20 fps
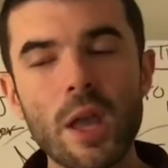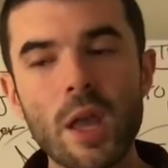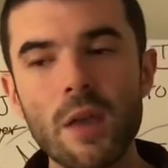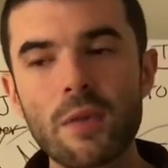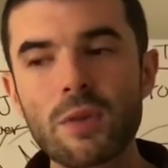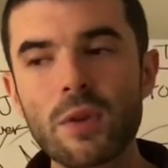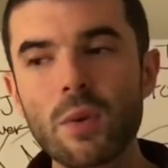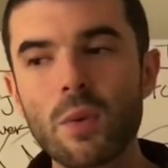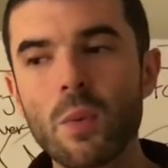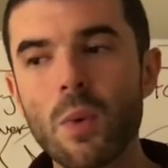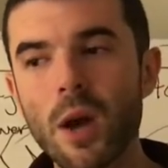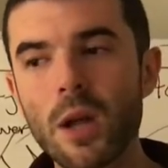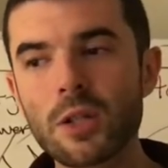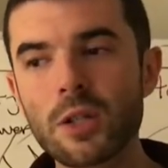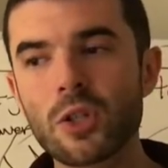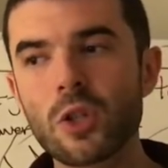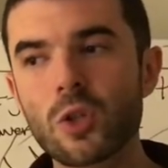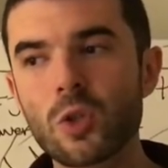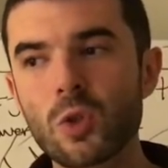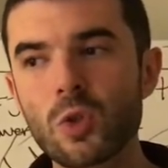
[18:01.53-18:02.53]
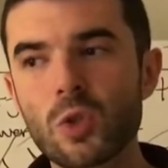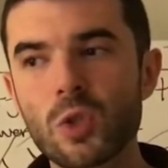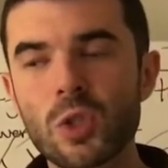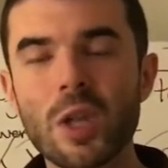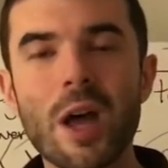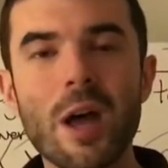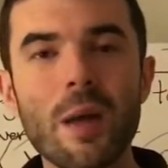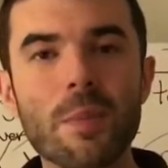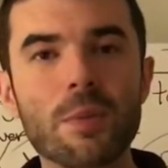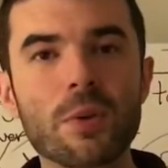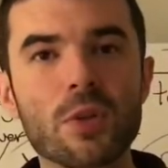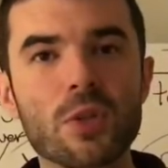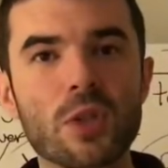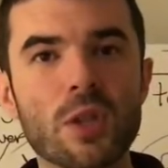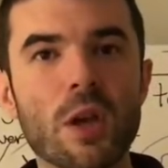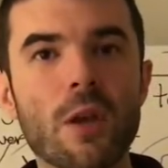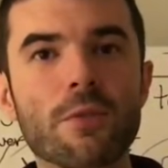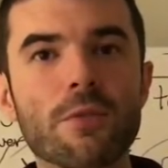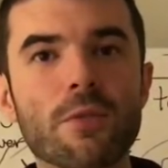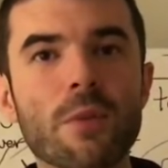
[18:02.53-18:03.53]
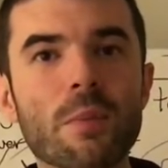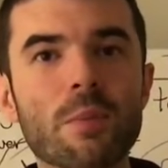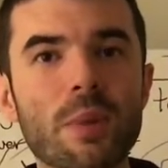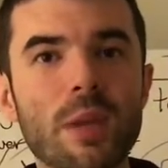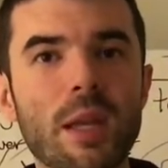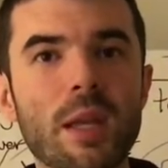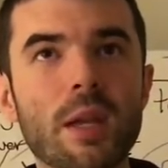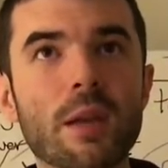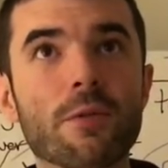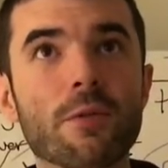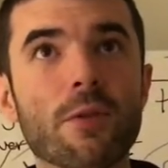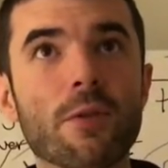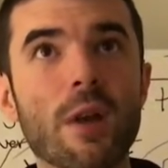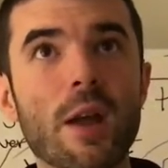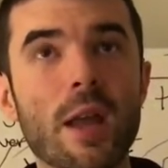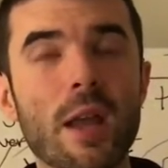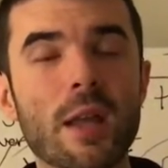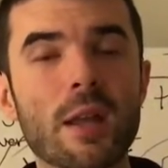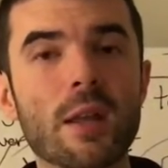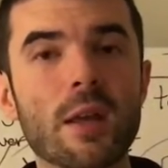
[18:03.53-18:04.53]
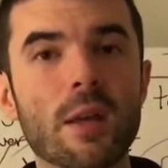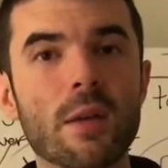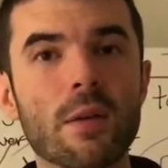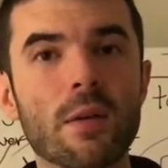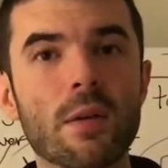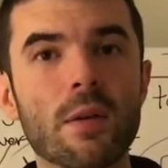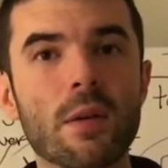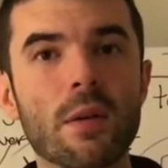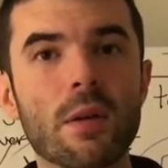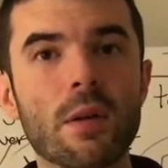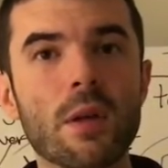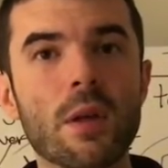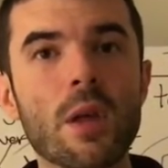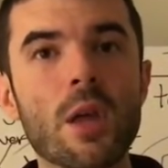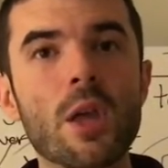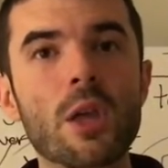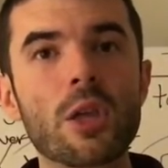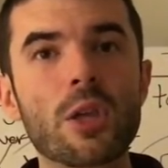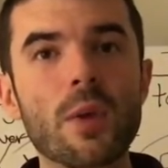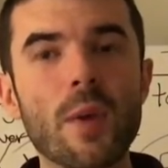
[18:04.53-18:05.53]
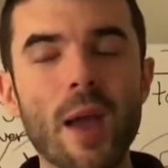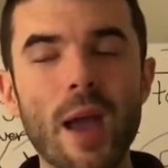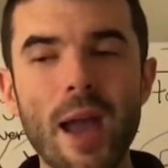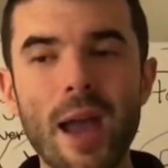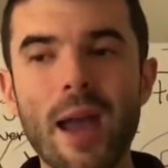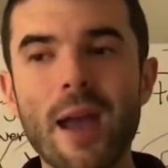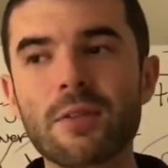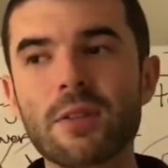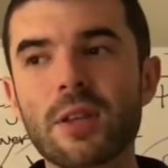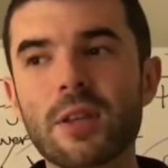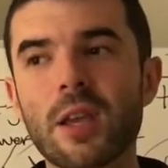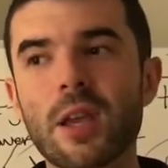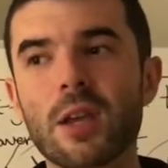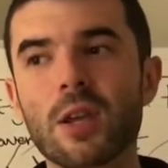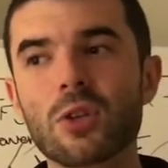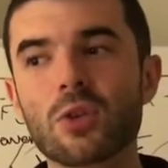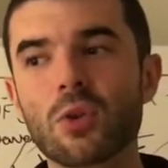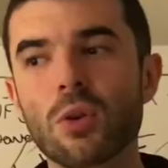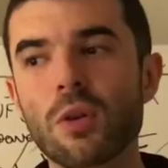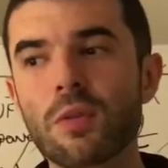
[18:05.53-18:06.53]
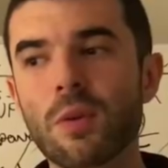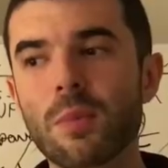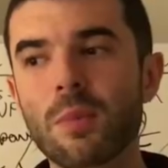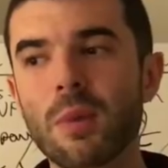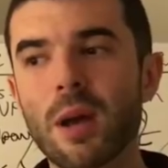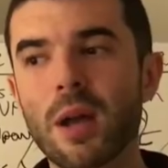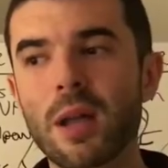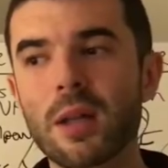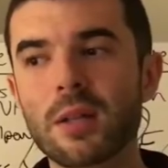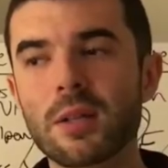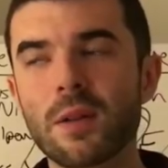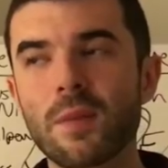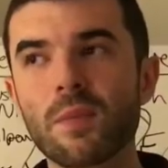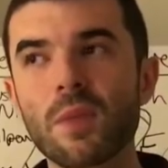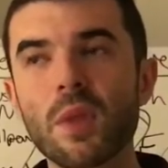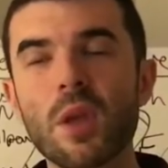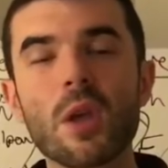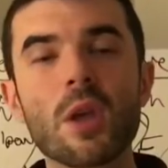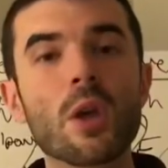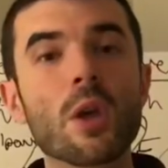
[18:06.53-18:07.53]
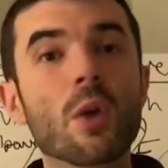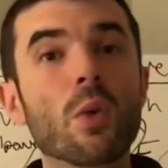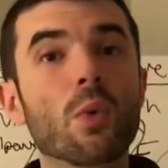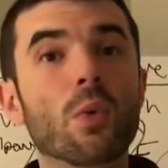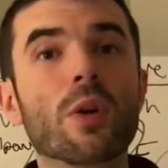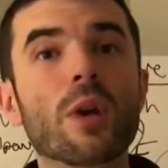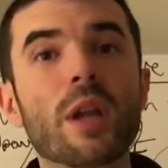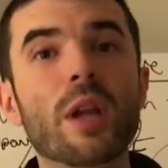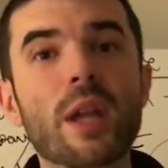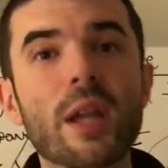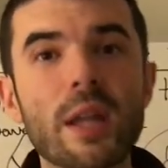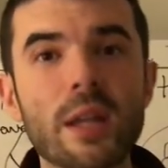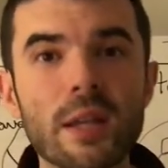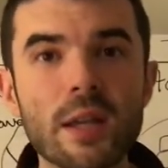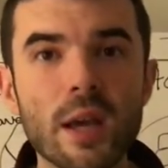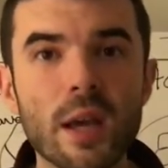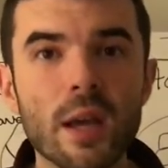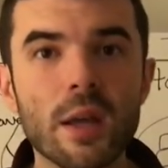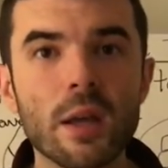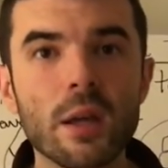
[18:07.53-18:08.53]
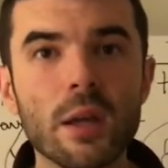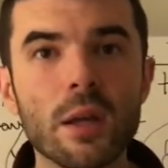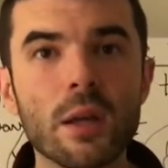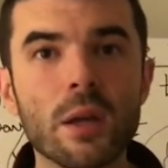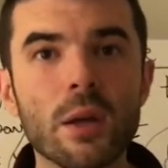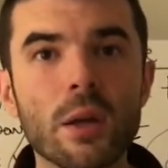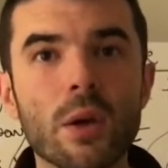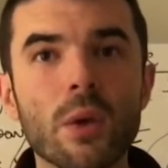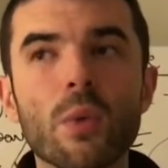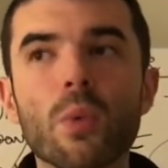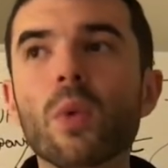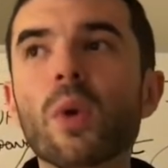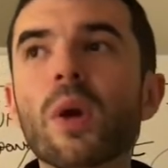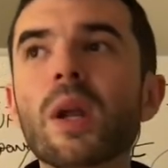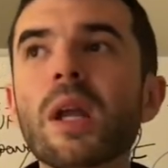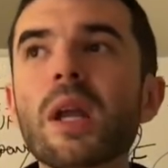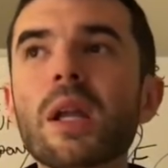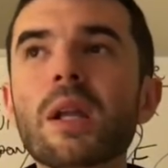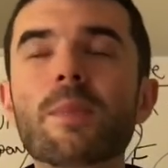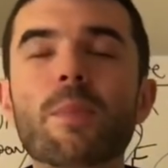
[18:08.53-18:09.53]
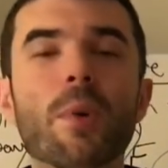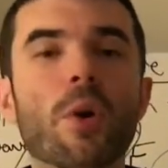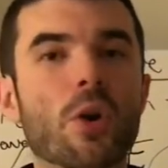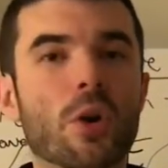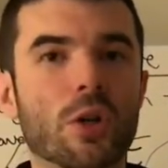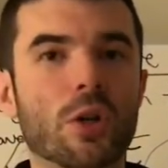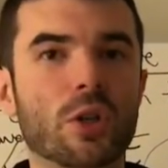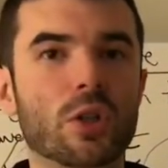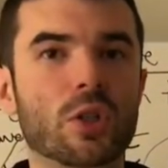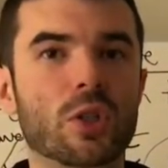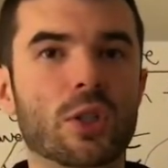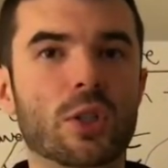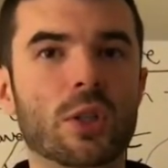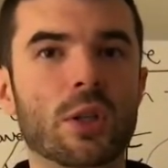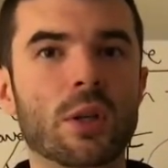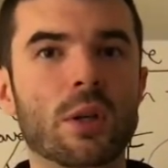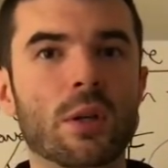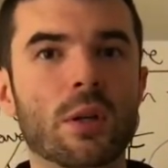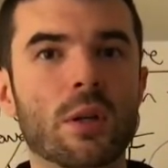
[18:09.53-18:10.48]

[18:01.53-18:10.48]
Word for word: If you want to stop yourself from being afraid, you have to get control of your mind. Read. Read books.